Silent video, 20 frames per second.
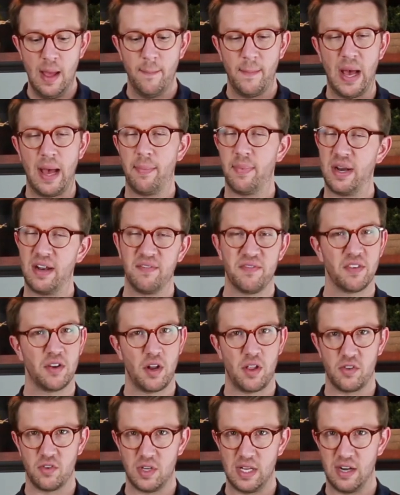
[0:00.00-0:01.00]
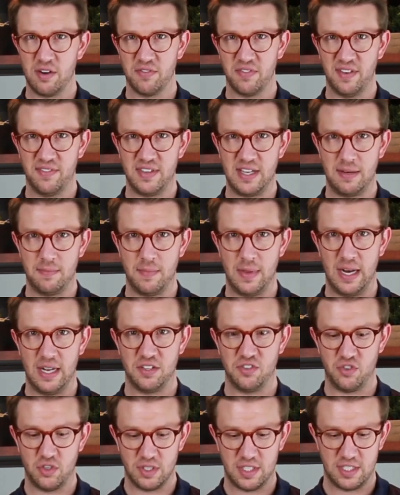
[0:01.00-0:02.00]
pop it in for another 10 or 15
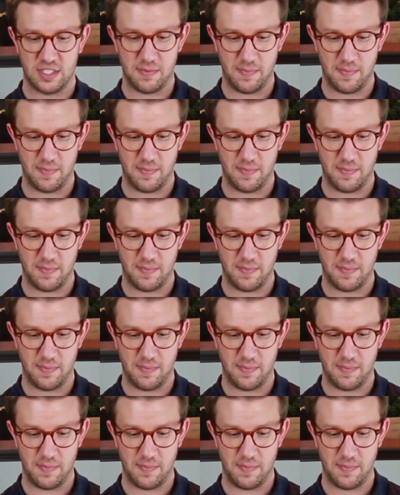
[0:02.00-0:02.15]
minutes just